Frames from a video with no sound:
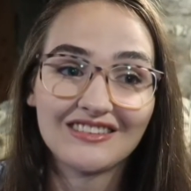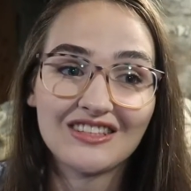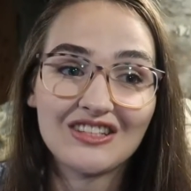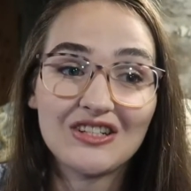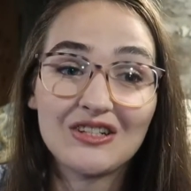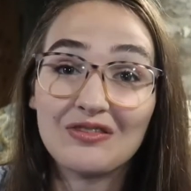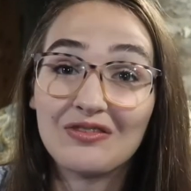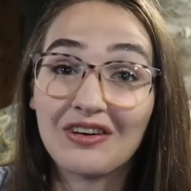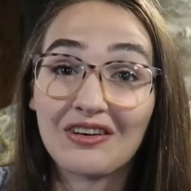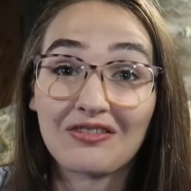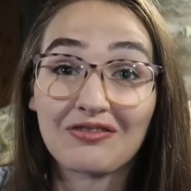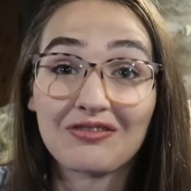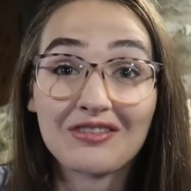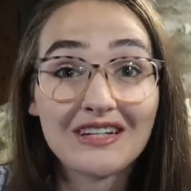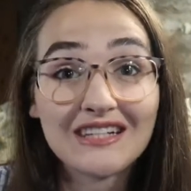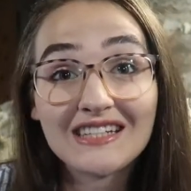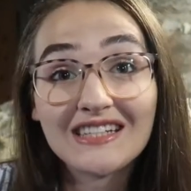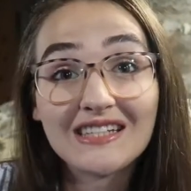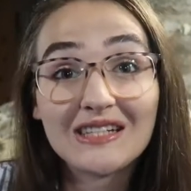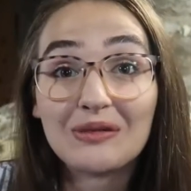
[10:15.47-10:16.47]
too
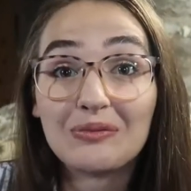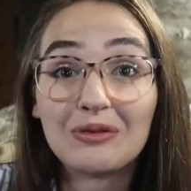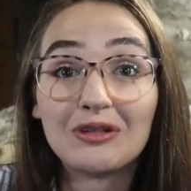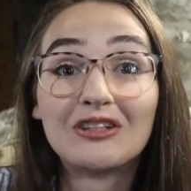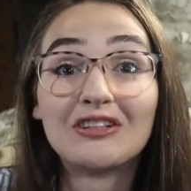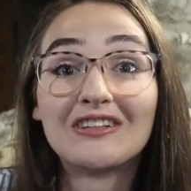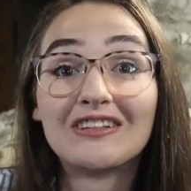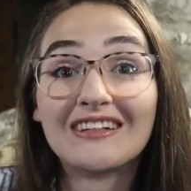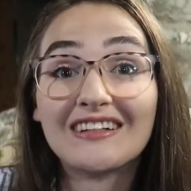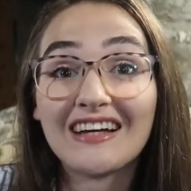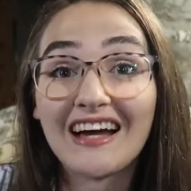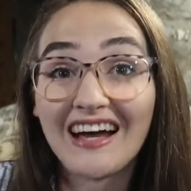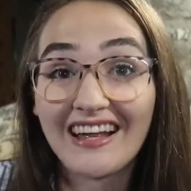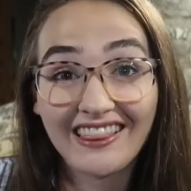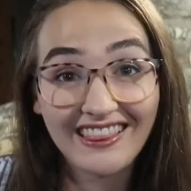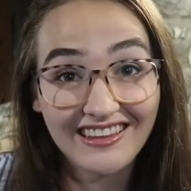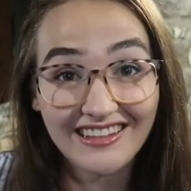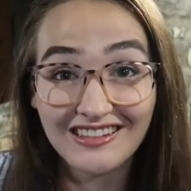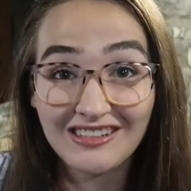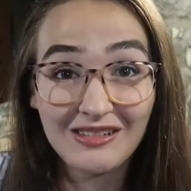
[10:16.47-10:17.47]
unreasonable
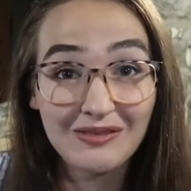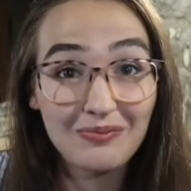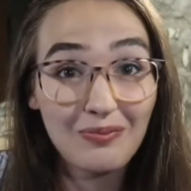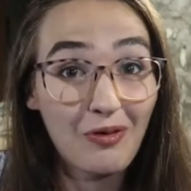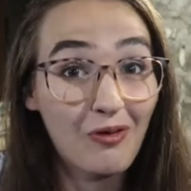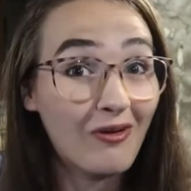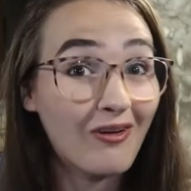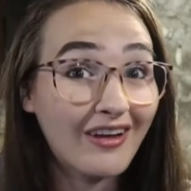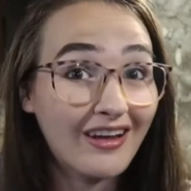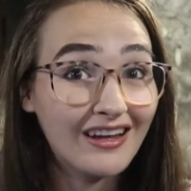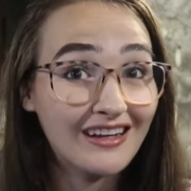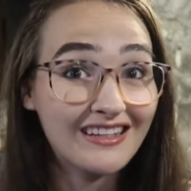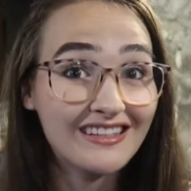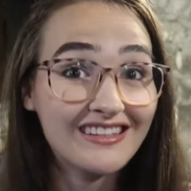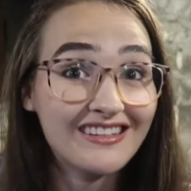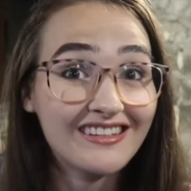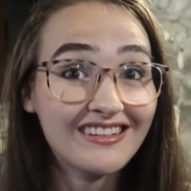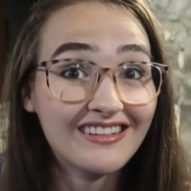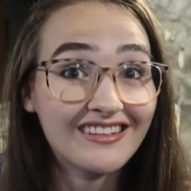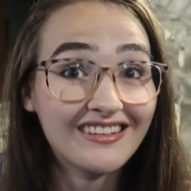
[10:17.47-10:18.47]
at this
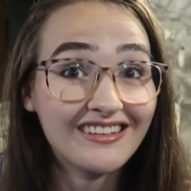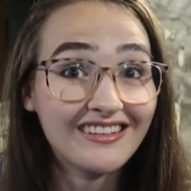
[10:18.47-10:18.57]
point,